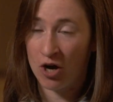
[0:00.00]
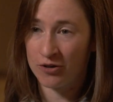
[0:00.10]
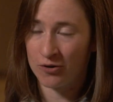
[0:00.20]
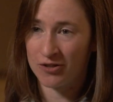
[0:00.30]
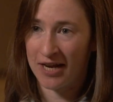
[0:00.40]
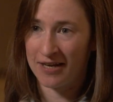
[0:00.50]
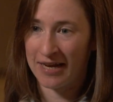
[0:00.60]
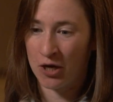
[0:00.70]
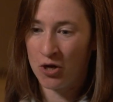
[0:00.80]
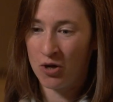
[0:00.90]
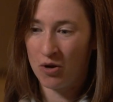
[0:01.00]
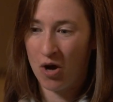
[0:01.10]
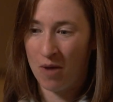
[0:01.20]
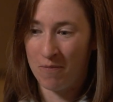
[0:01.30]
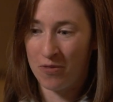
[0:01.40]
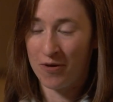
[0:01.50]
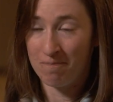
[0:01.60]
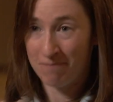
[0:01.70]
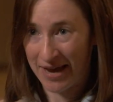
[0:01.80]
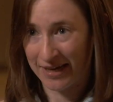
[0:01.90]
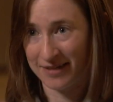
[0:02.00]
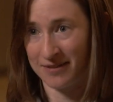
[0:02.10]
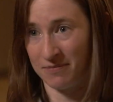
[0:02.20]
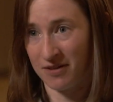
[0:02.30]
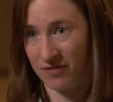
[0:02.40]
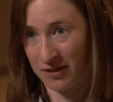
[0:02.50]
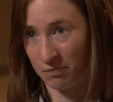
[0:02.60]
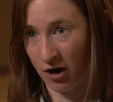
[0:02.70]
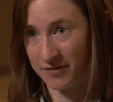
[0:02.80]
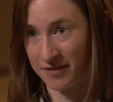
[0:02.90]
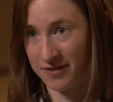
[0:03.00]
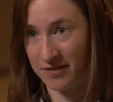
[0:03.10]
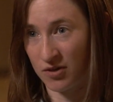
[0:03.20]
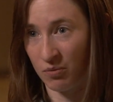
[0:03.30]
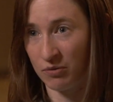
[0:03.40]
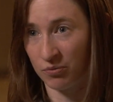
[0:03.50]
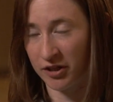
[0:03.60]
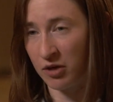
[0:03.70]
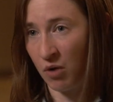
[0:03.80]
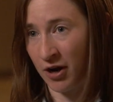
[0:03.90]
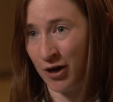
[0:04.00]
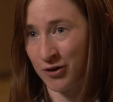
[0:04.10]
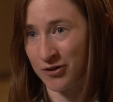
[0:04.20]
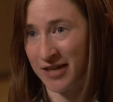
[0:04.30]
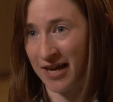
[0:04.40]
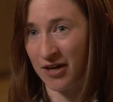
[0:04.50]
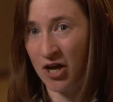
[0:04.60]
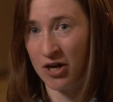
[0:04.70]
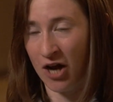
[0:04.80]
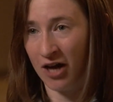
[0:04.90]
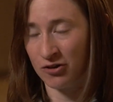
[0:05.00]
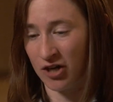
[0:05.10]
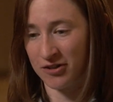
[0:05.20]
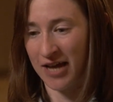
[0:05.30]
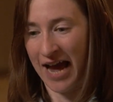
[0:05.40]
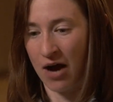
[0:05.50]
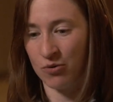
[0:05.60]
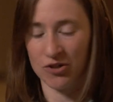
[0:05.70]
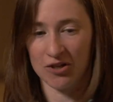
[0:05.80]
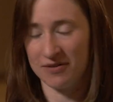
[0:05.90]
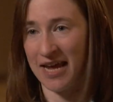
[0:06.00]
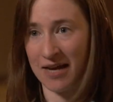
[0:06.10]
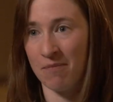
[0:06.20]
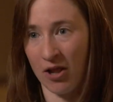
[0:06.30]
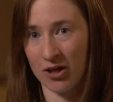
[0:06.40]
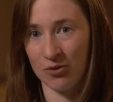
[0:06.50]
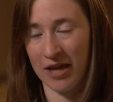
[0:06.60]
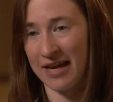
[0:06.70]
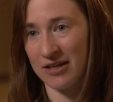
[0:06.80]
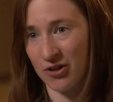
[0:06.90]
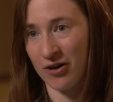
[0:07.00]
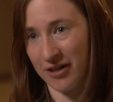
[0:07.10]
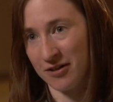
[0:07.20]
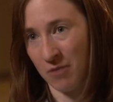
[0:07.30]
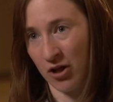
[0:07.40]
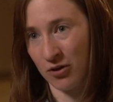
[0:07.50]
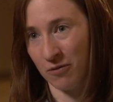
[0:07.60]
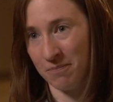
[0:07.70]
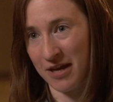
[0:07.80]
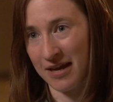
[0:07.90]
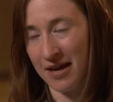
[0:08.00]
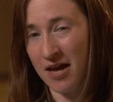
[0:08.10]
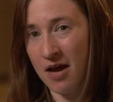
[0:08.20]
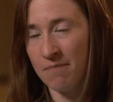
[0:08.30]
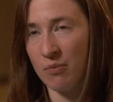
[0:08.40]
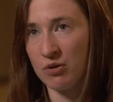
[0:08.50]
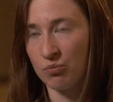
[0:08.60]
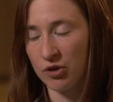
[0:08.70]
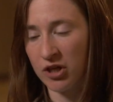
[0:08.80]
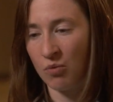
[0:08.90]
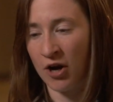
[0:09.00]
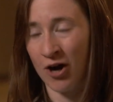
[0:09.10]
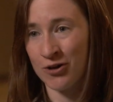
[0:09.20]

understanding the mechanisms of these processes. So we really want to understand not just how to take molecule A and turn it into molecule B, but we really want to